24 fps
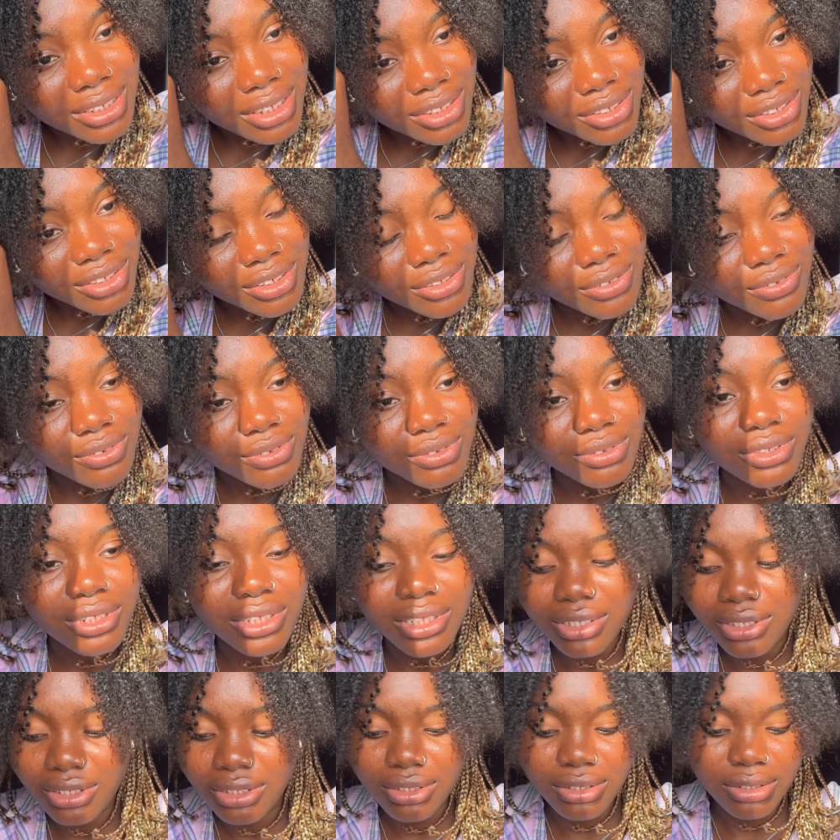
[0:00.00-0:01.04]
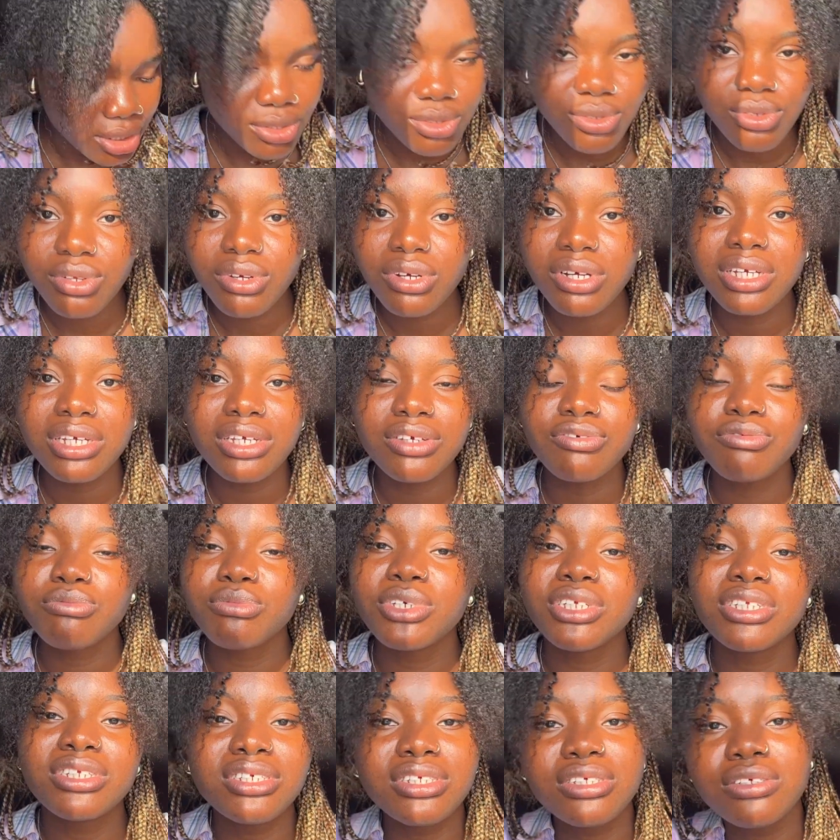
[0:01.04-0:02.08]
I just feel like it will not give
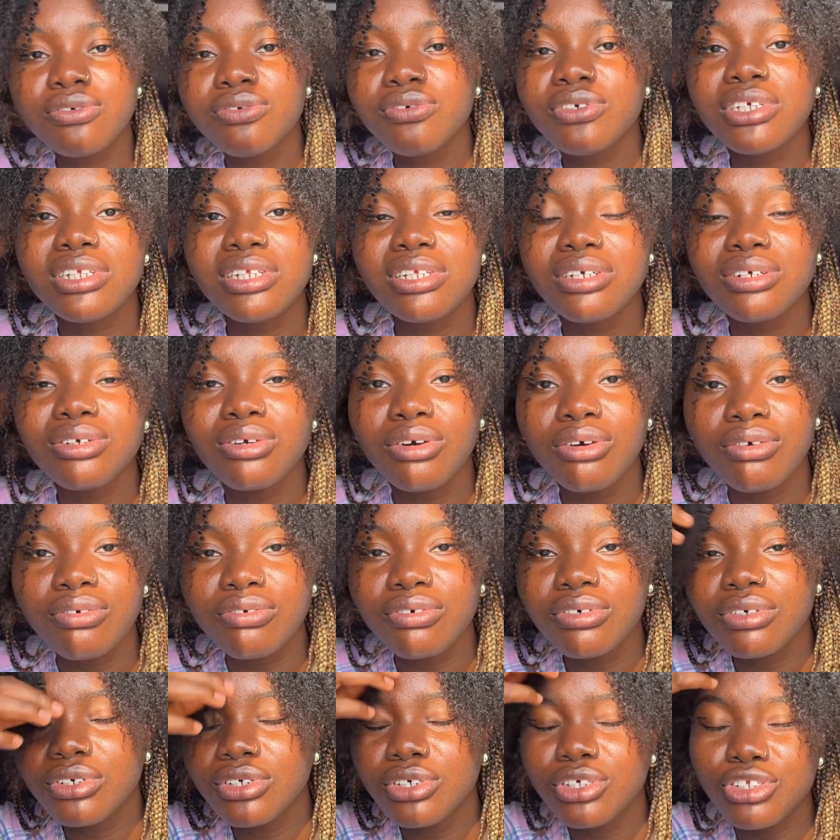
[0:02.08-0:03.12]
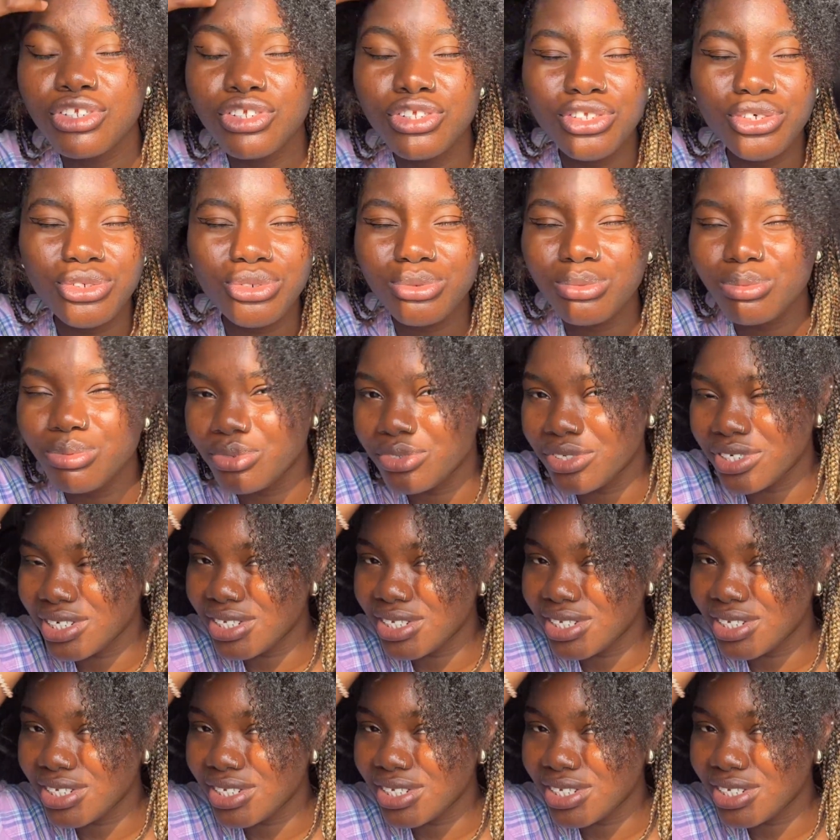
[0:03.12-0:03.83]
me this feeling of new braid.